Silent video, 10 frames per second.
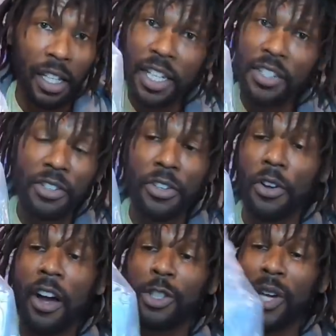these are
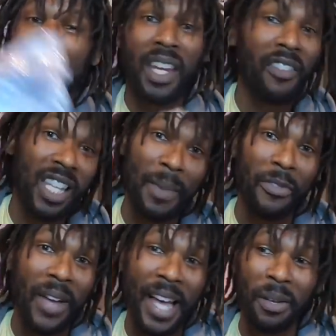internal hard drives. Every time I
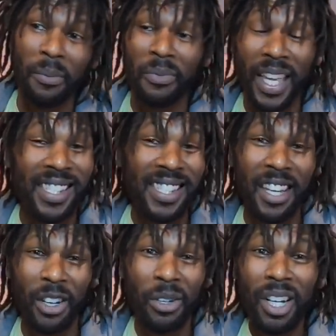find them, they
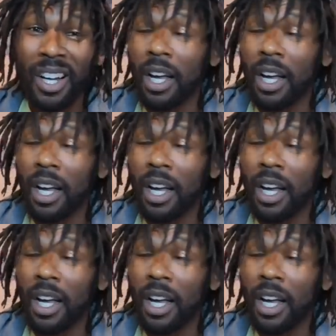sell.